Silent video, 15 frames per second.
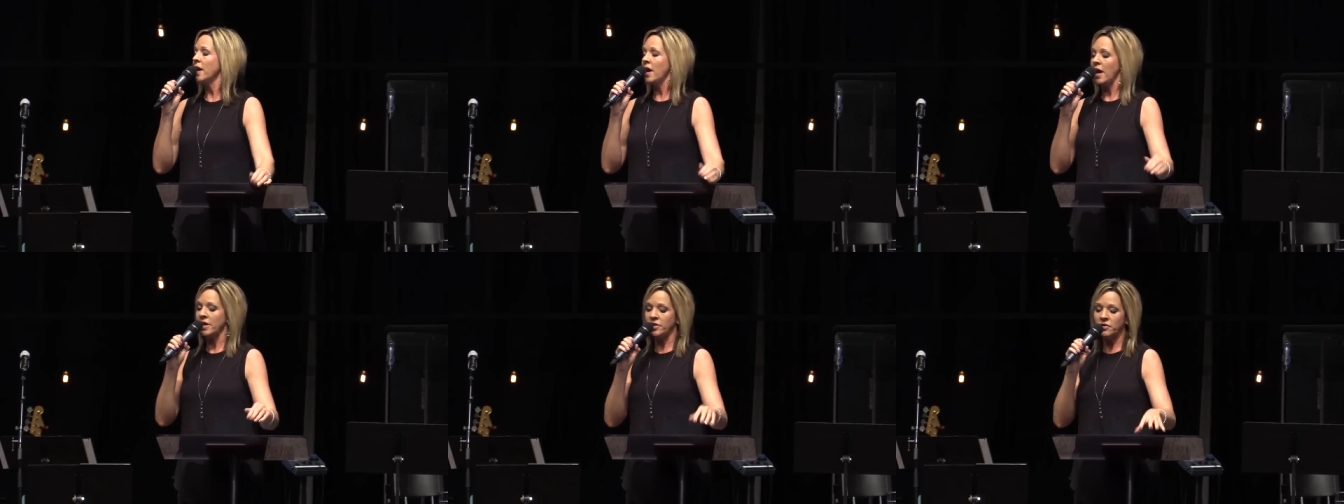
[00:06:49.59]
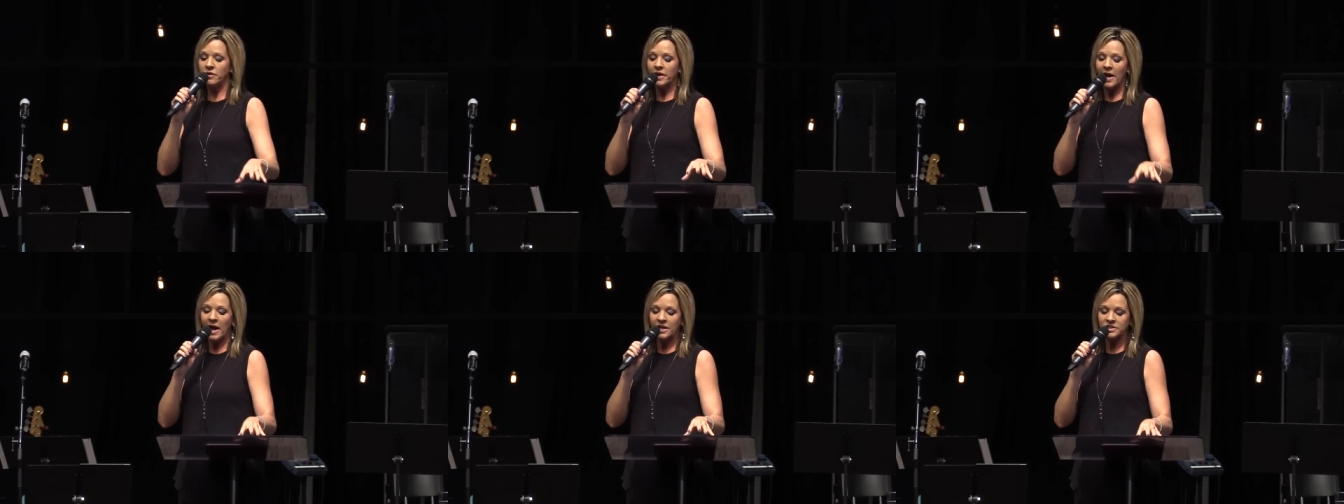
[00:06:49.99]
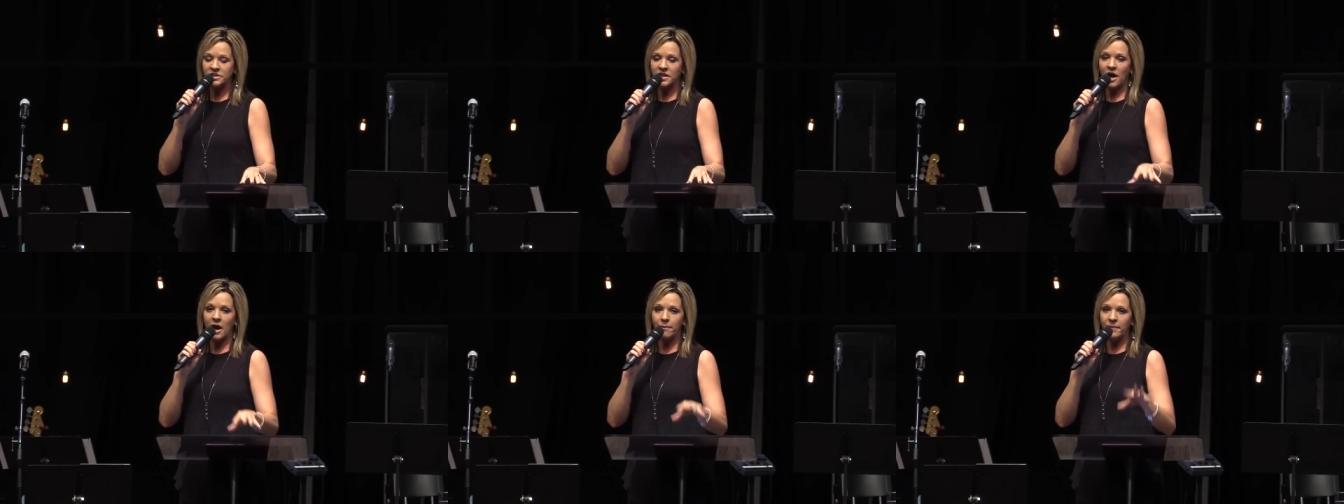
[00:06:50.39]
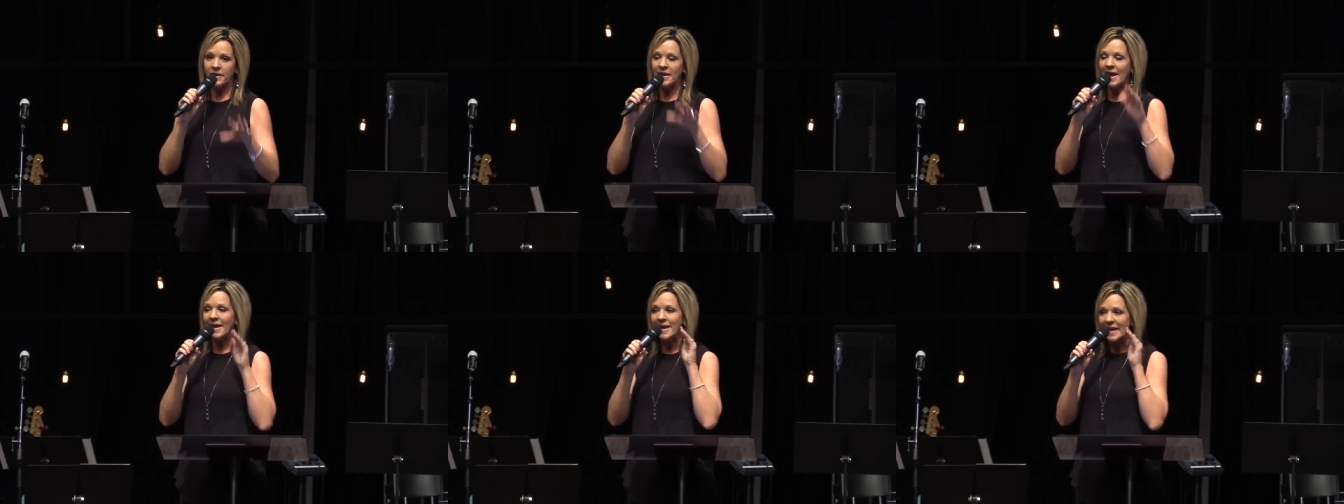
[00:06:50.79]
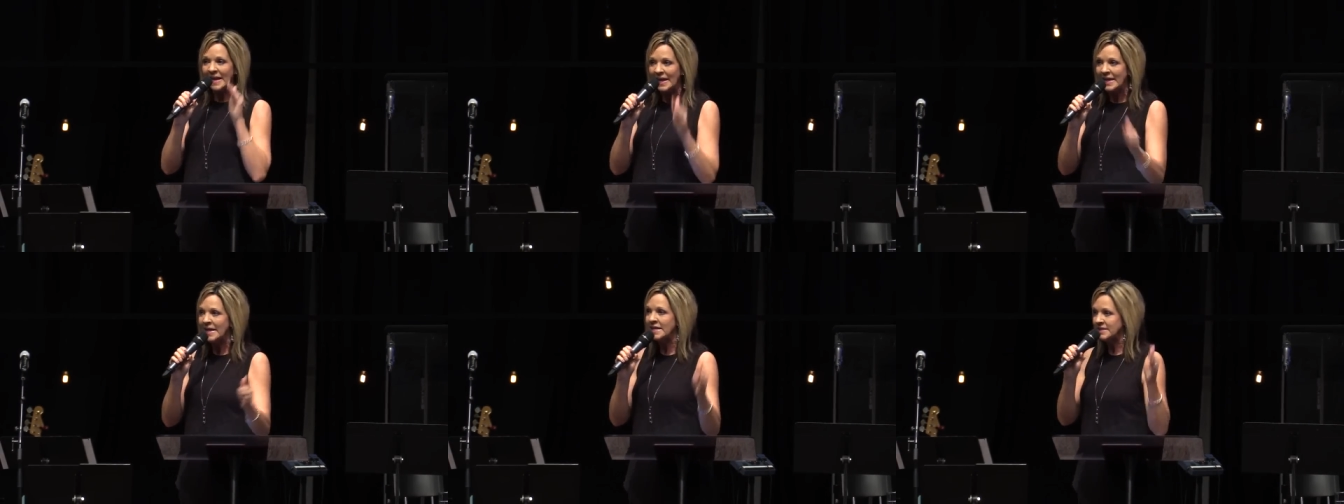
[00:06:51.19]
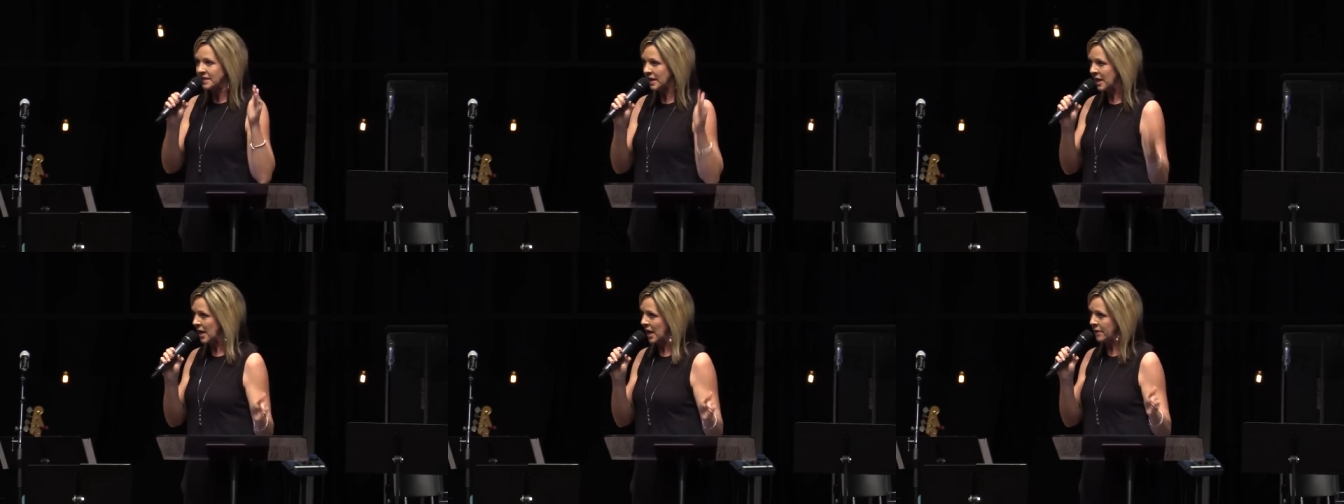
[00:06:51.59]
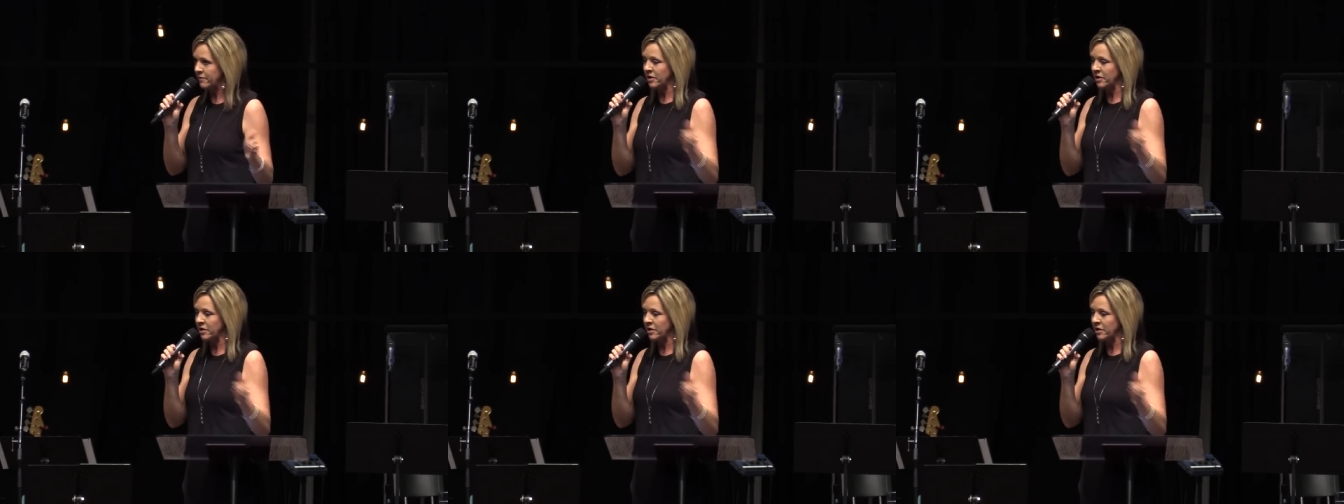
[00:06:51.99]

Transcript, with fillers: And you can actually hop in at any time.